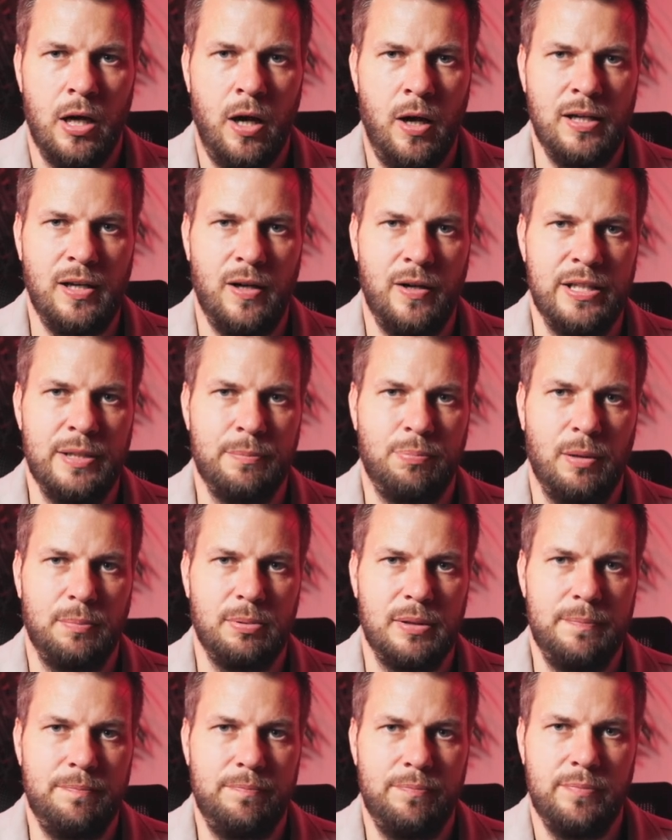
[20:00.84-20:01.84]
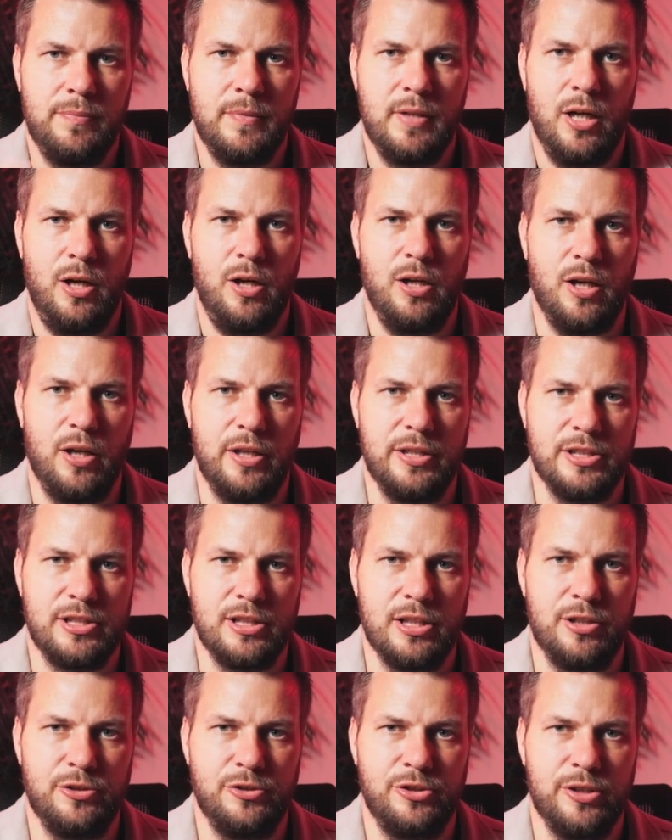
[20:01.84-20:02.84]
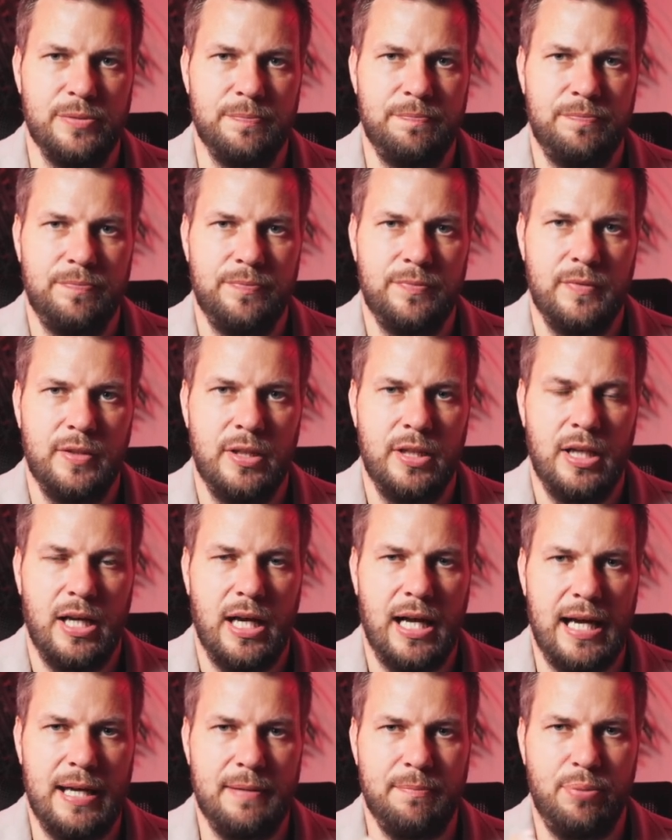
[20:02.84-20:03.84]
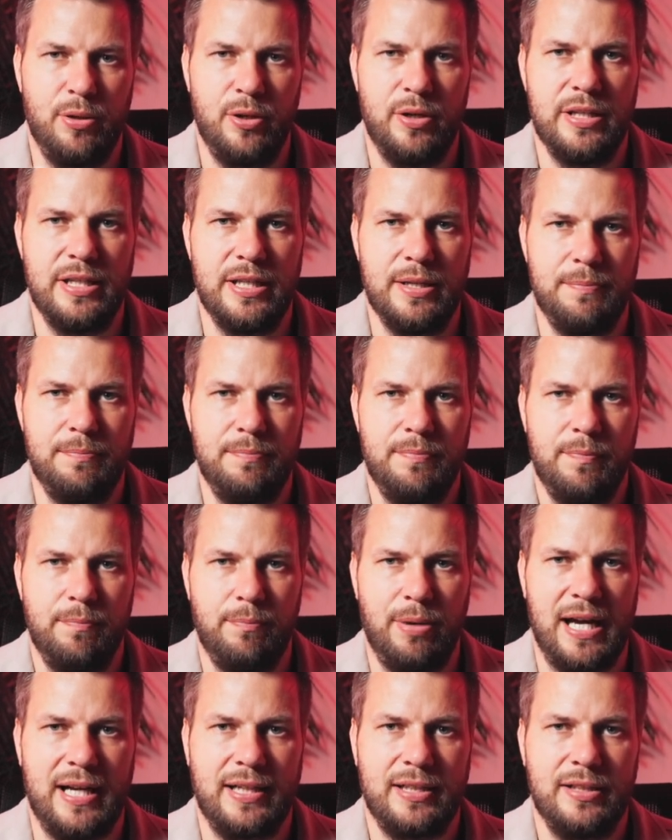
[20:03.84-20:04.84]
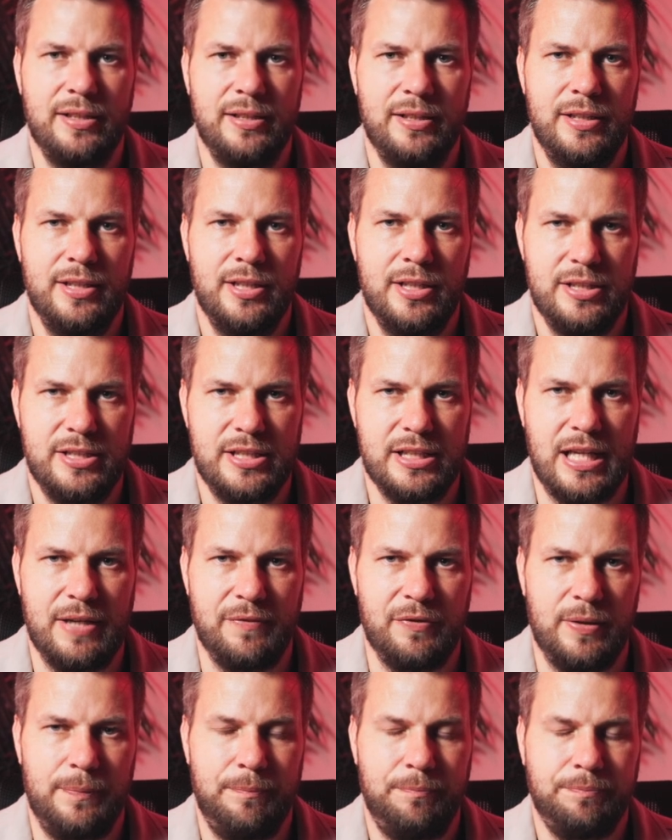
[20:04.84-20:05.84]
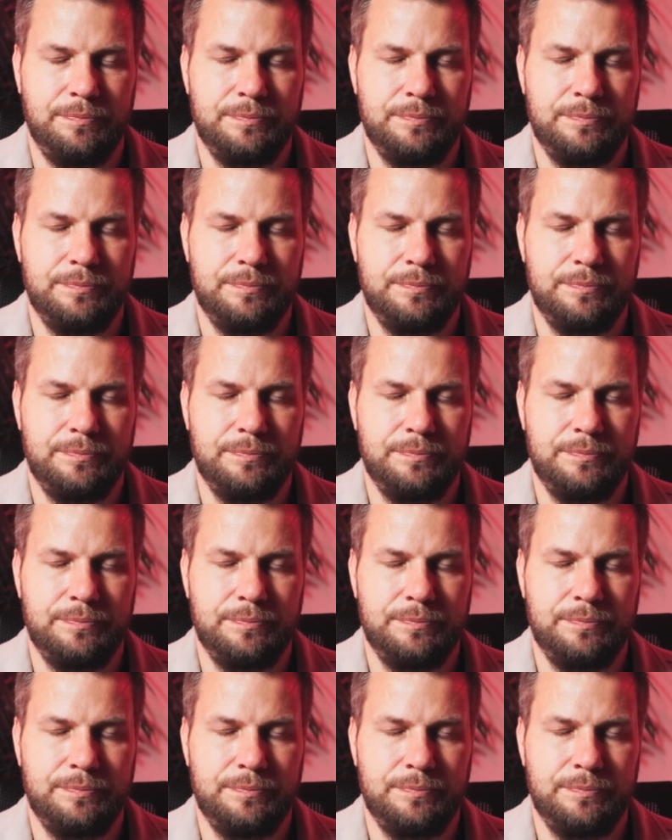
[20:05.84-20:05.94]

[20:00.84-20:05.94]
Highlighting the problem, highlighting the solution, and putting them back together.